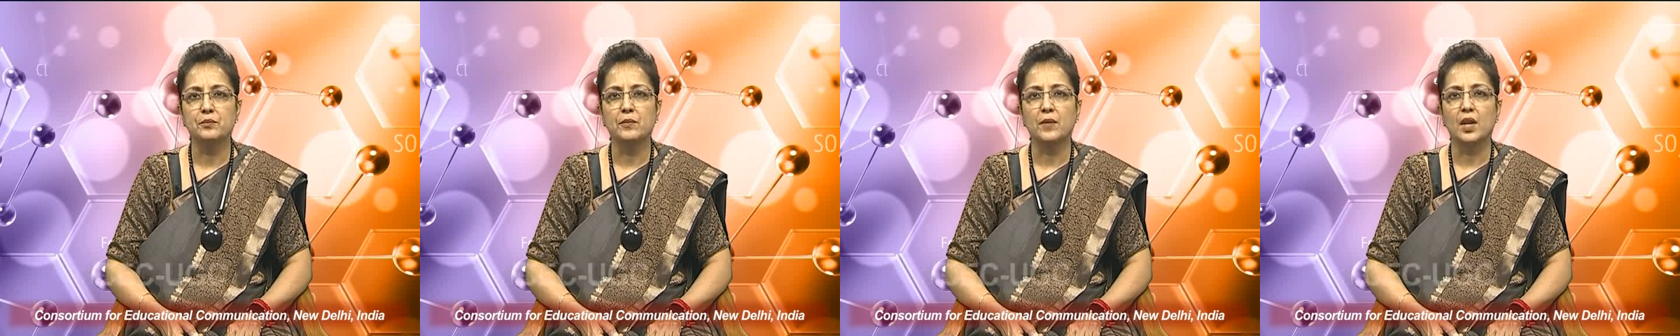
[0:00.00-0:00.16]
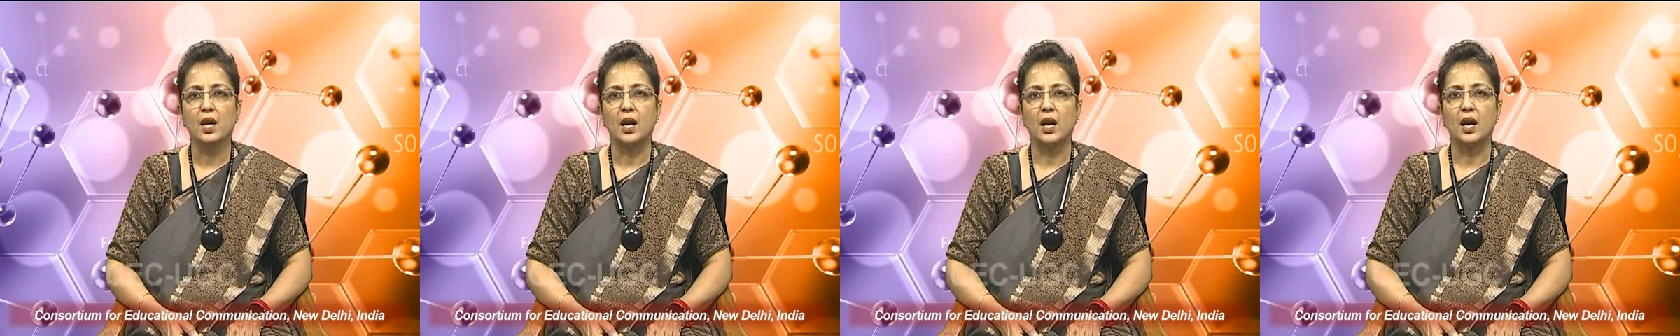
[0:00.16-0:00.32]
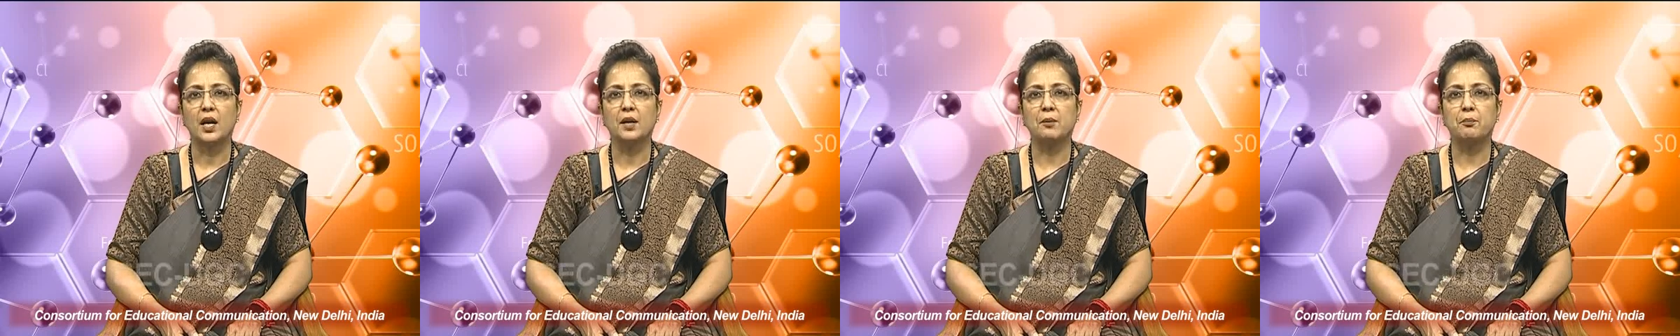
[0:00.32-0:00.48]

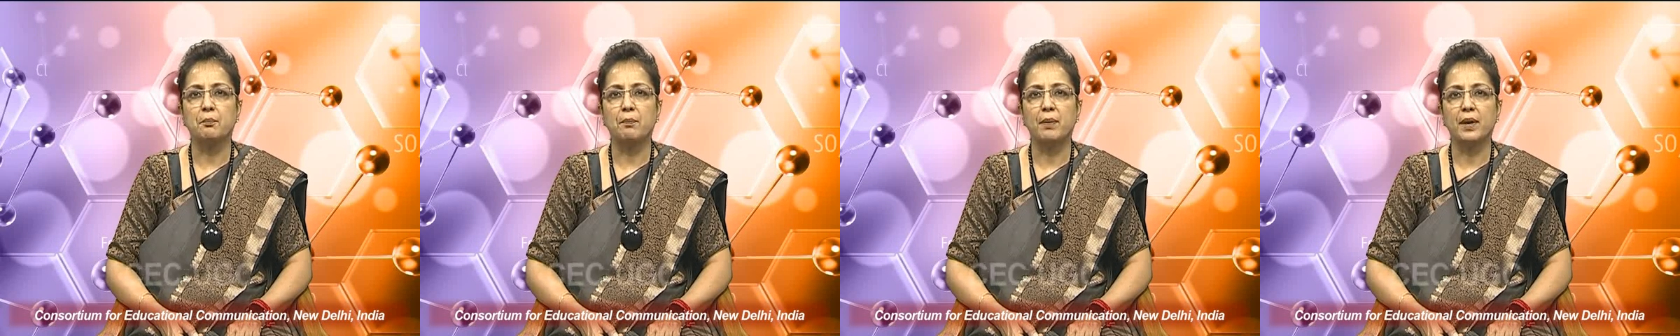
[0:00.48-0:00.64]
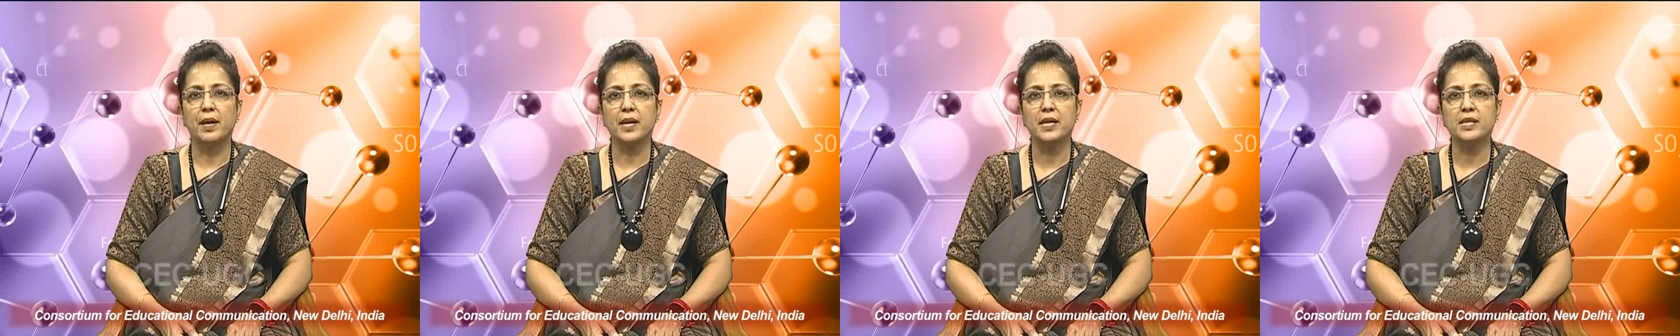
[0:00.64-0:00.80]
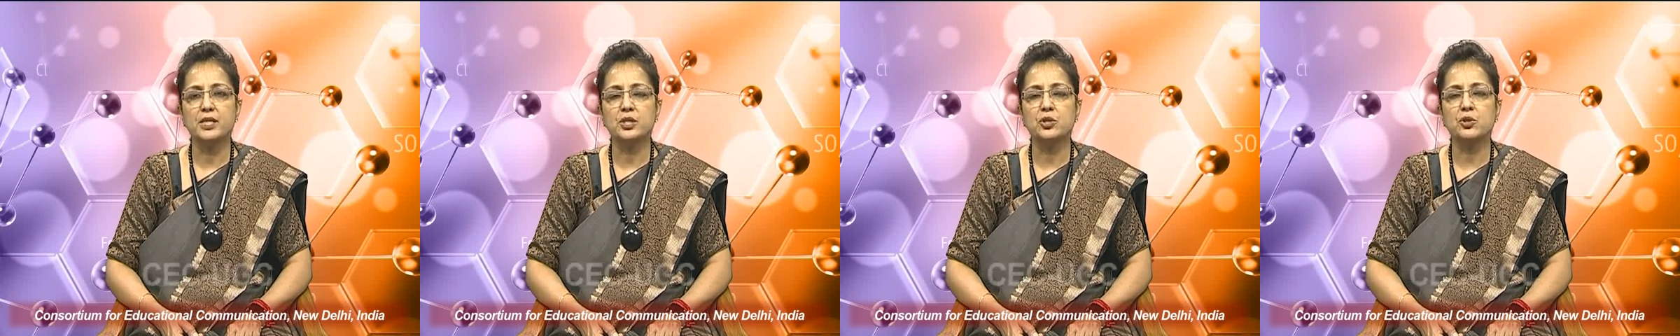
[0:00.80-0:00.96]
and
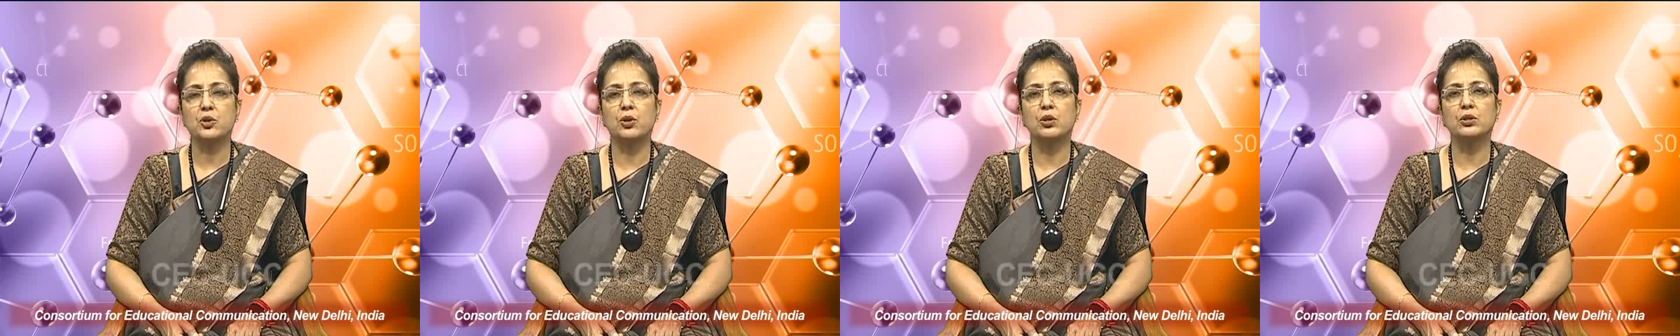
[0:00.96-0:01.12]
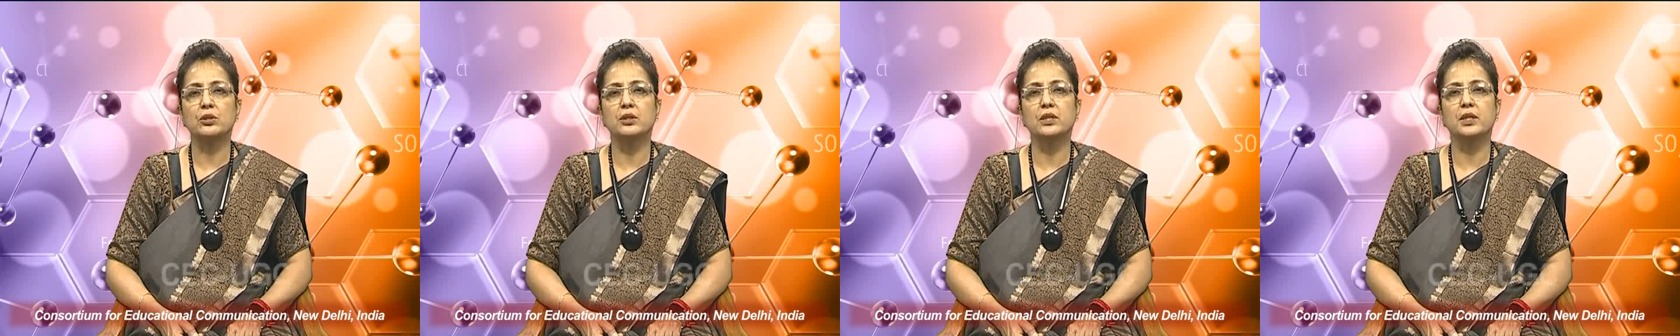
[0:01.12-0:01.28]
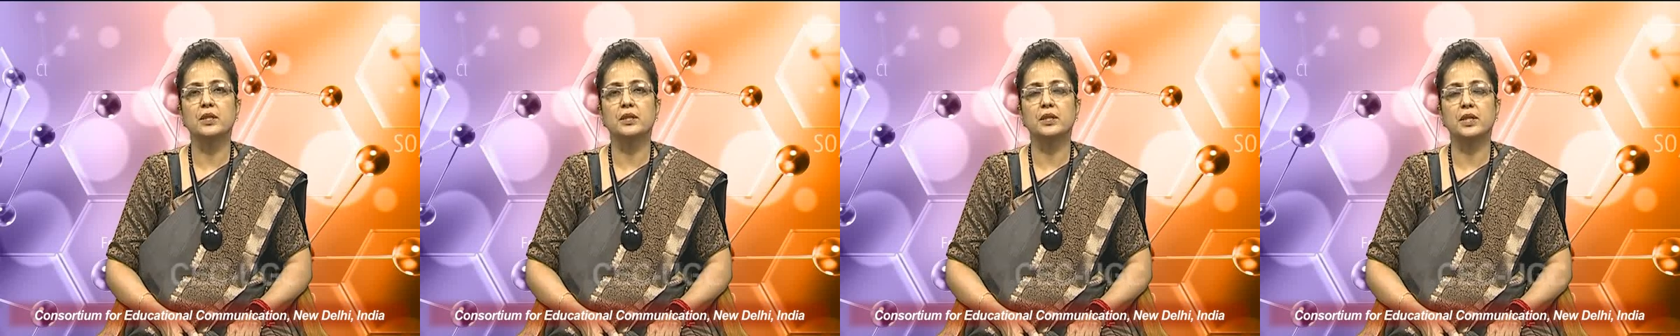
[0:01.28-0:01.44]
based
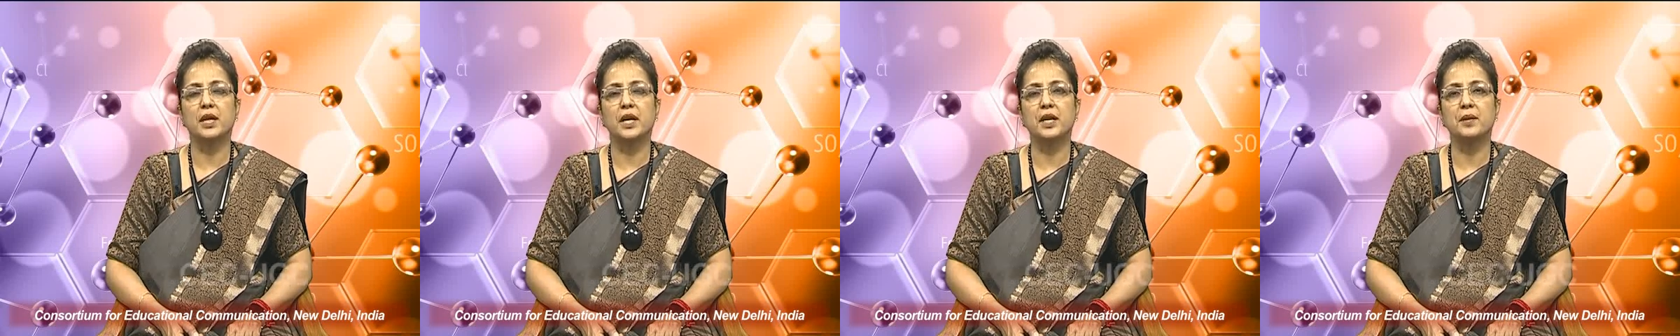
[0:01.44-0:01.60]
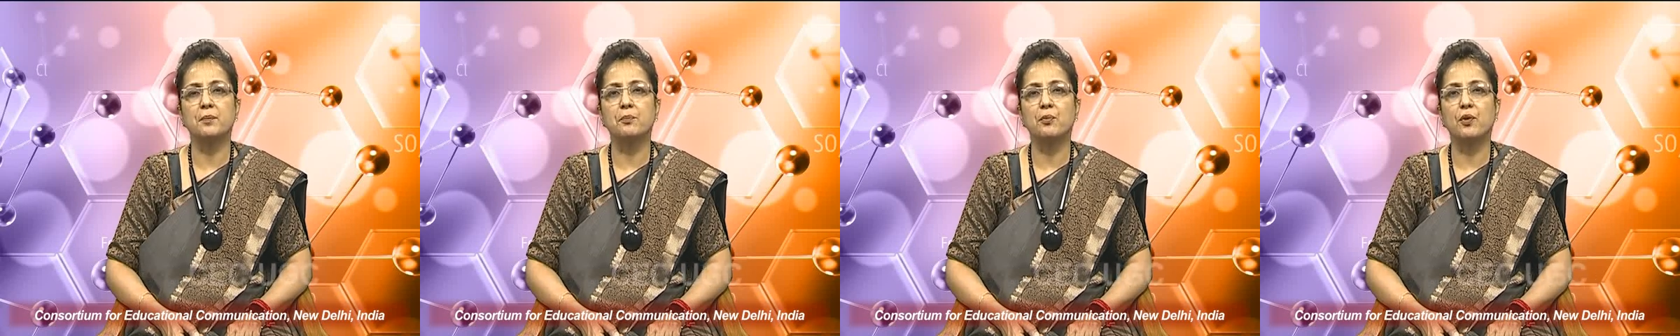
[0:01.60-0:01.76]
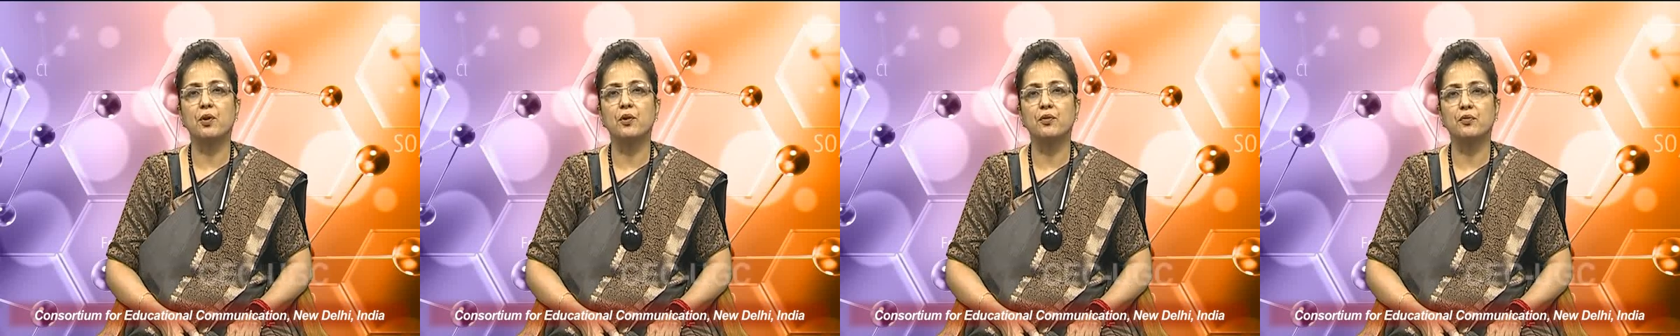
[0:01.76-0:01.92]
on the
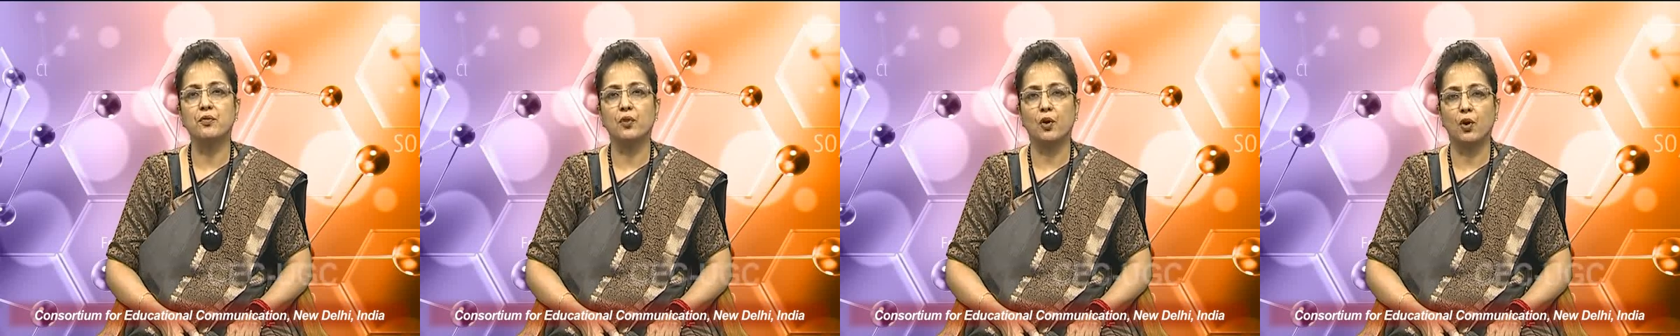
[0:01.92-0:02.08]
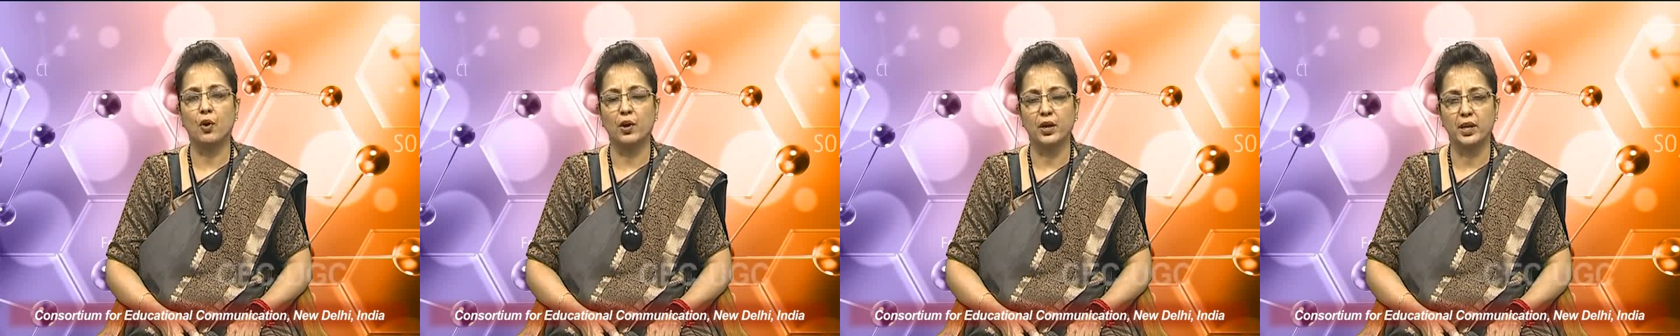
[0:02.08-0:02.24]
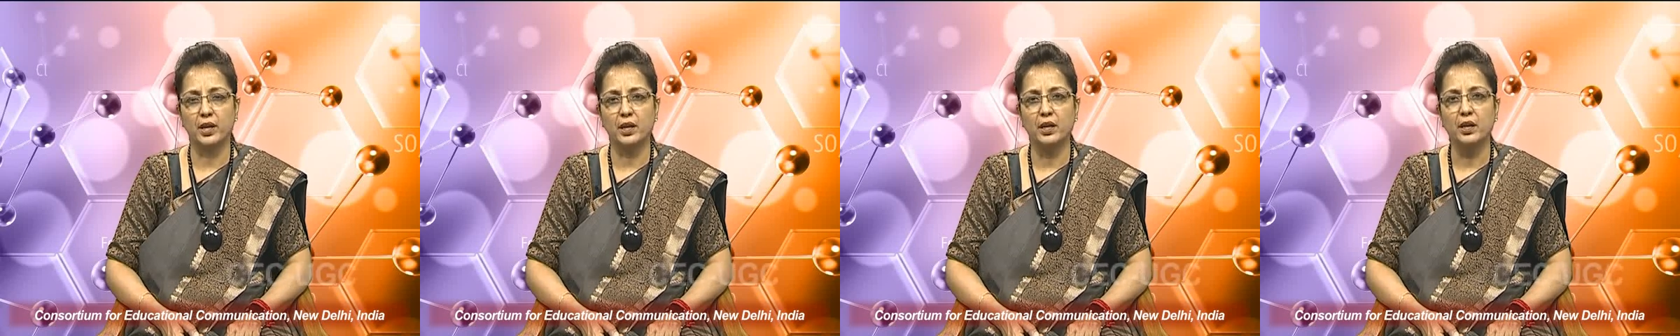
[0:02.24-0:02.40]
type of
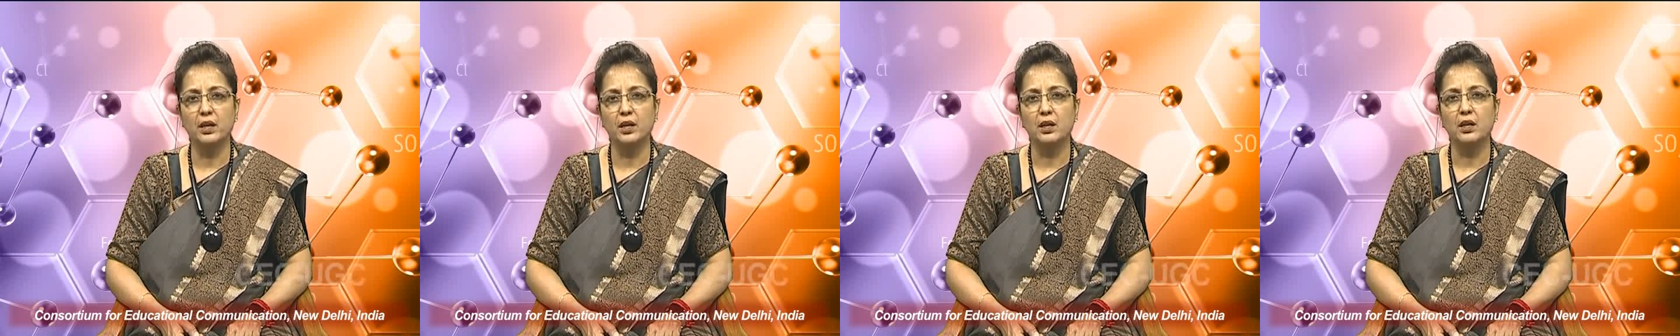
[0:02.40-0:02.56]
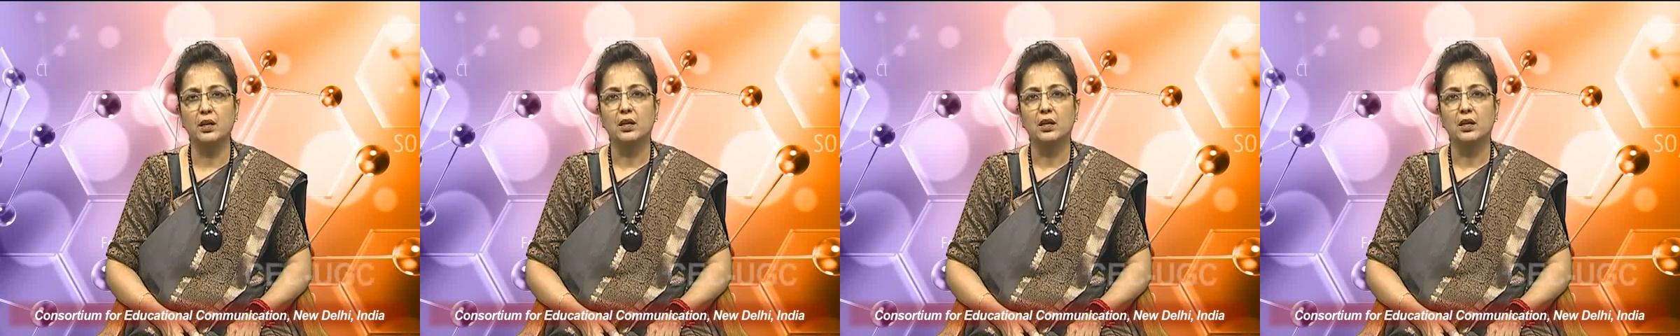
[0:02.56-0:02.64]
oil